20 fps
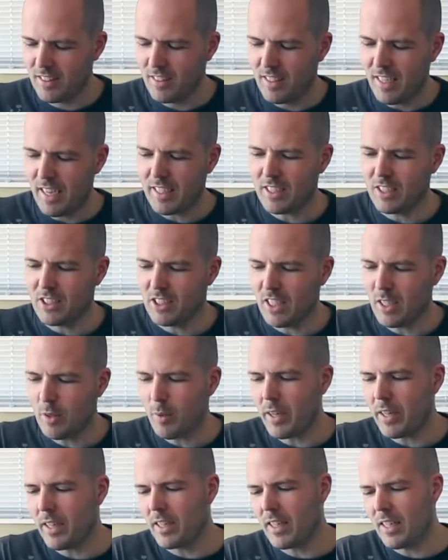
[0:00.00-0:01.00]
I can see
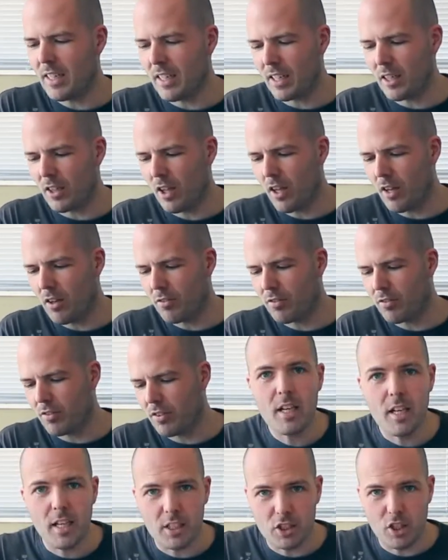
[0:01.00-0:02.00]
why you need the glove.
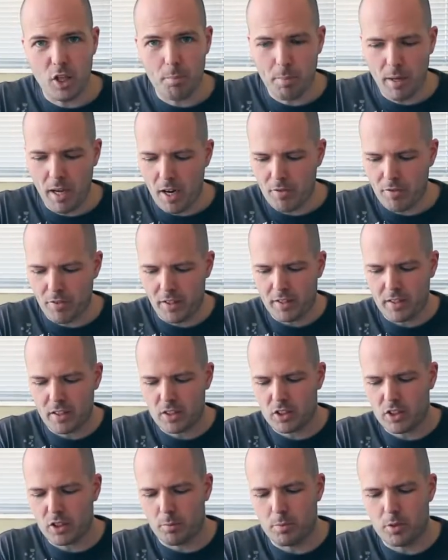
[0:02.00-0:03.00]
It's not perfect,
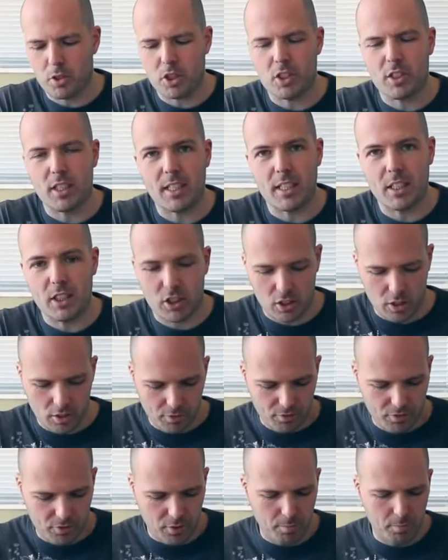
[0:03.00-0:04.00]
there's some sticky
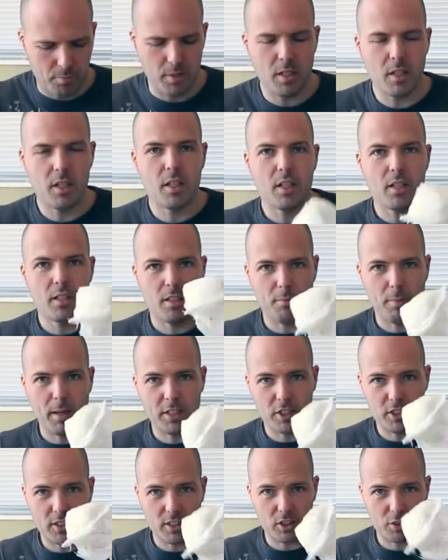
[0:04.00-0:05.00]
stuff from... They've
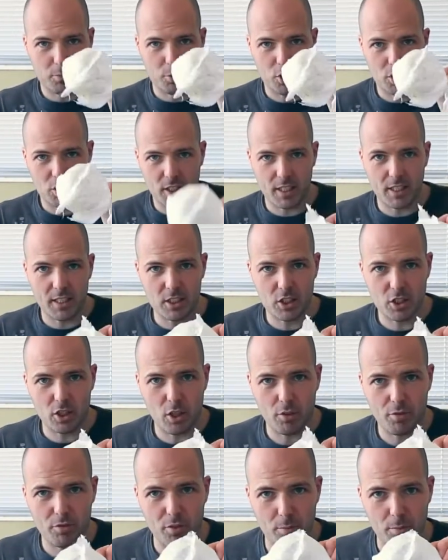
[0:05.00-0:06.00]
managed to get some sticky
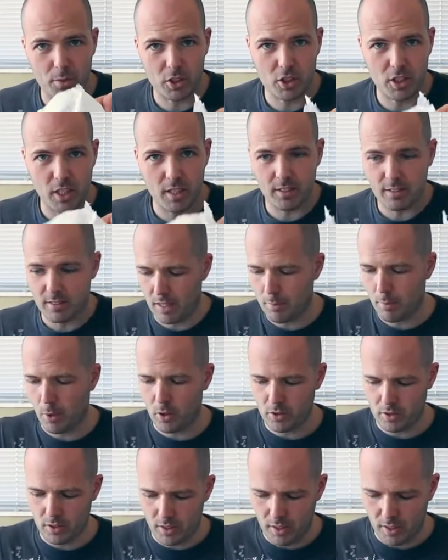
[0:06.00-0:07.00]
stuff from the sellotape
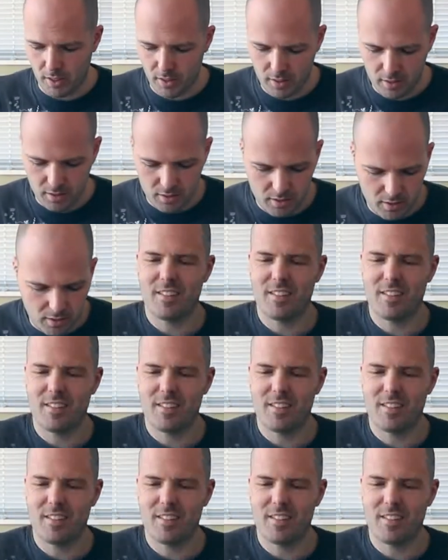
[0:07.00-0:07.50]
onto here.